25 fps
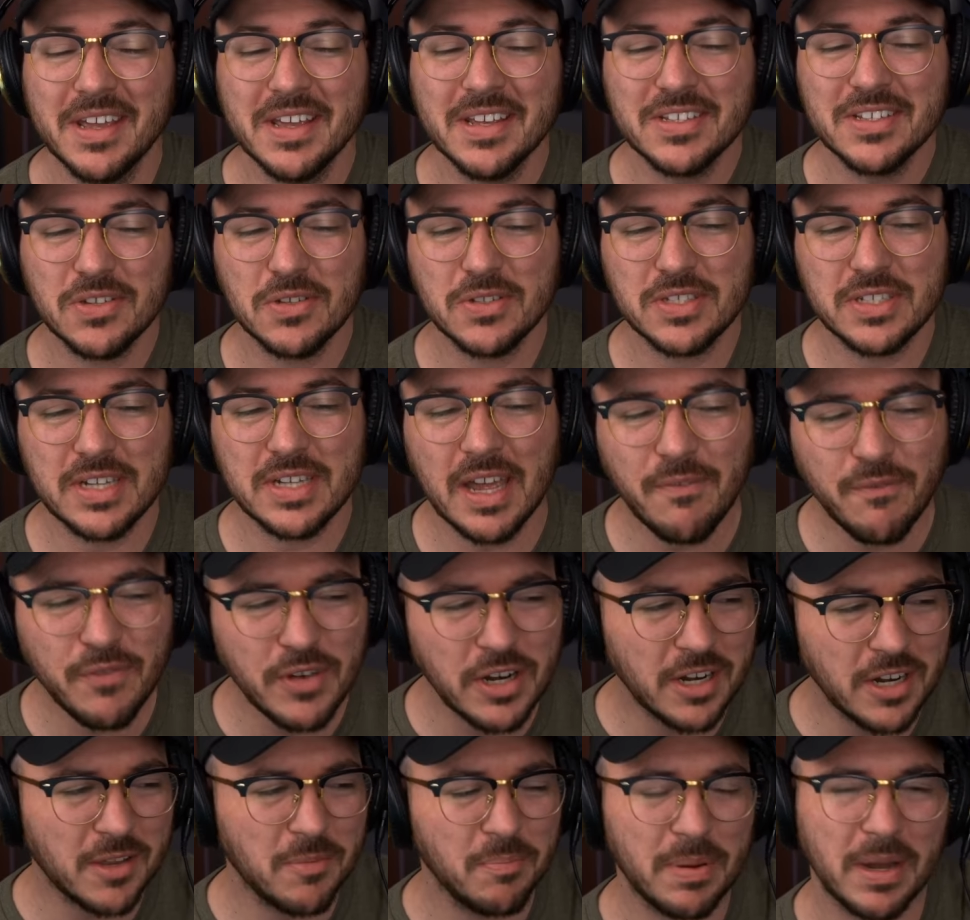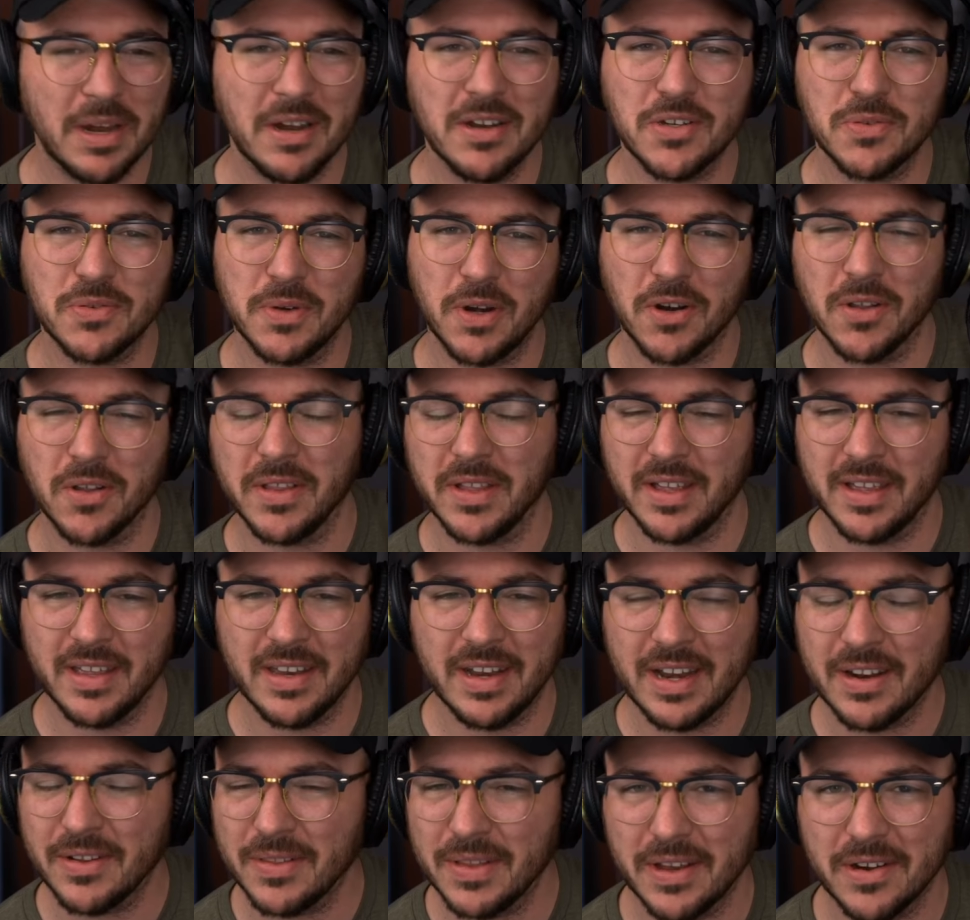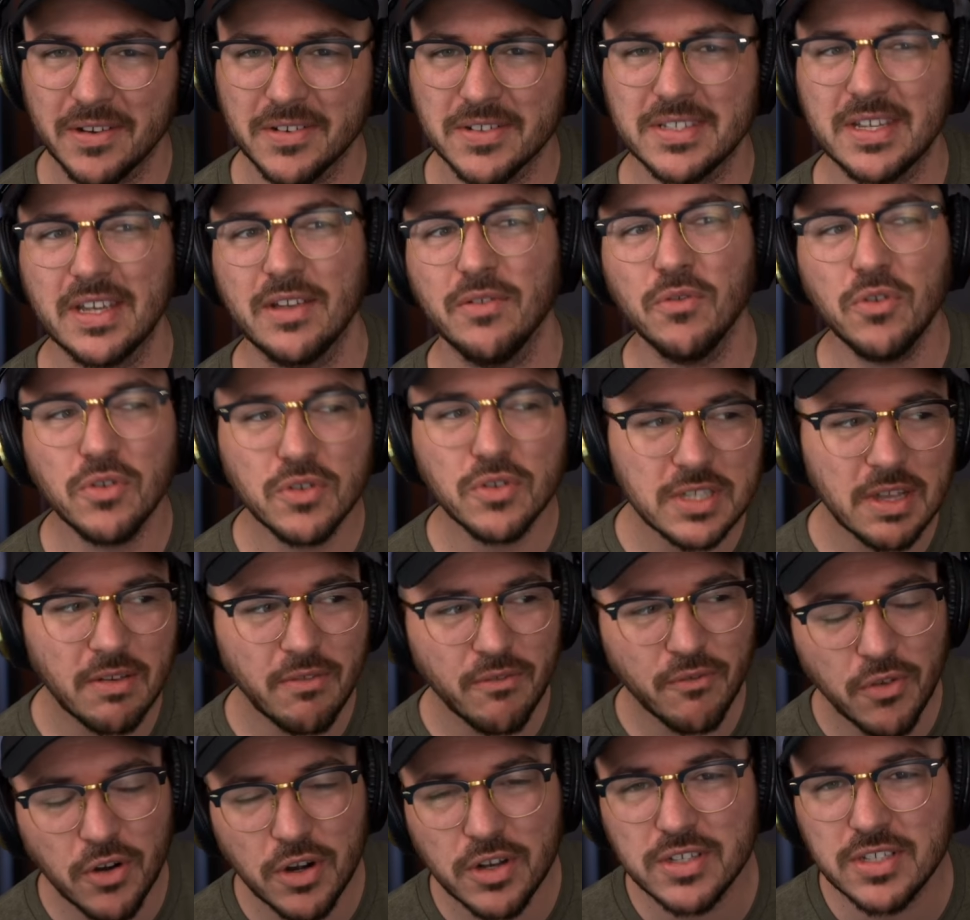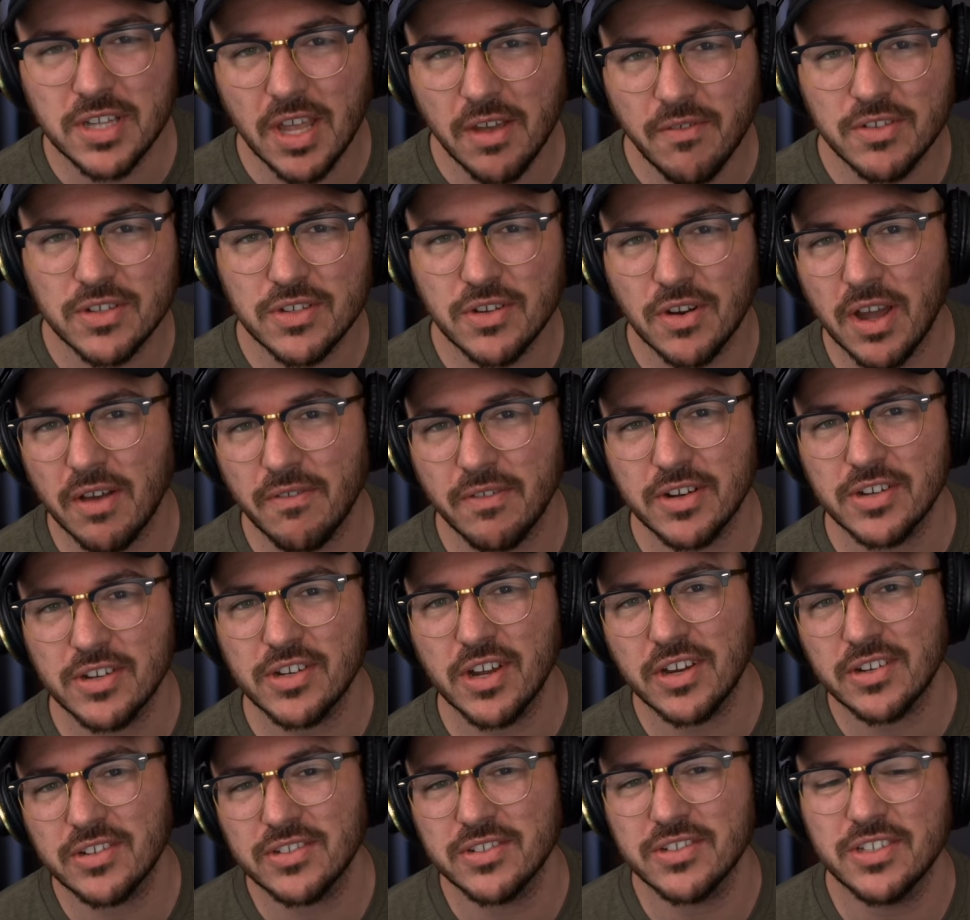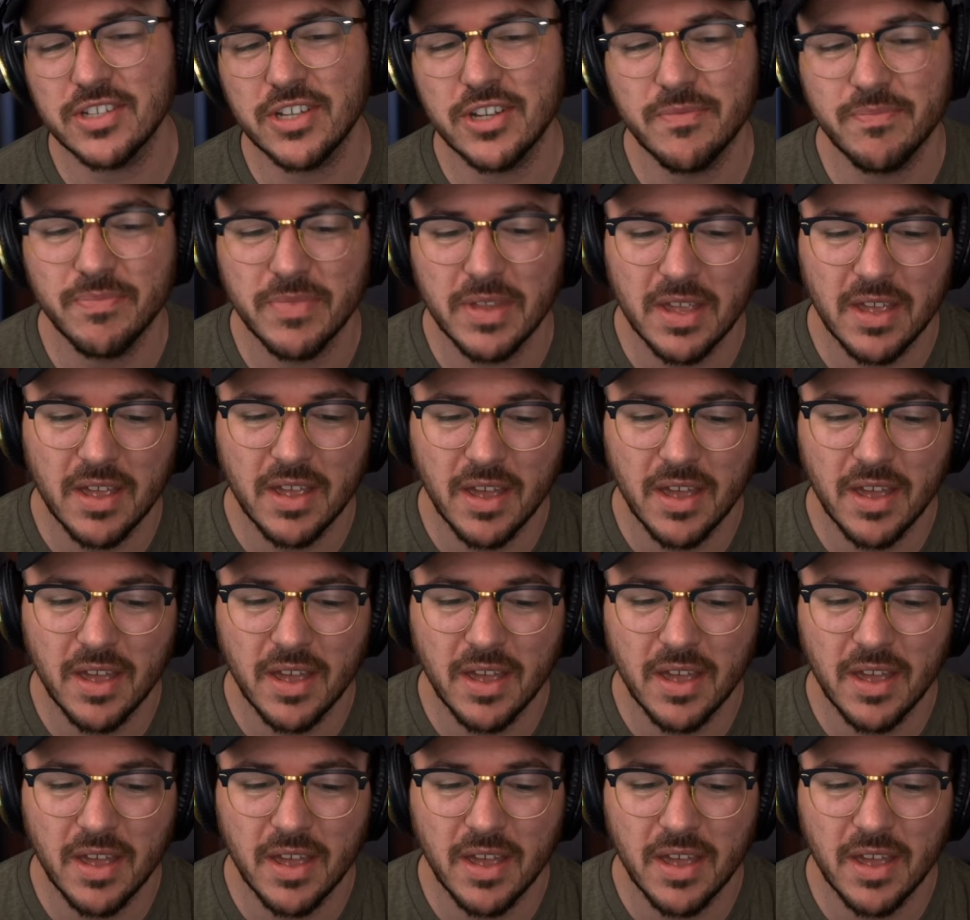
So it's not fair to compare it to an airliner and say, well, 747s don't have an ejection seat.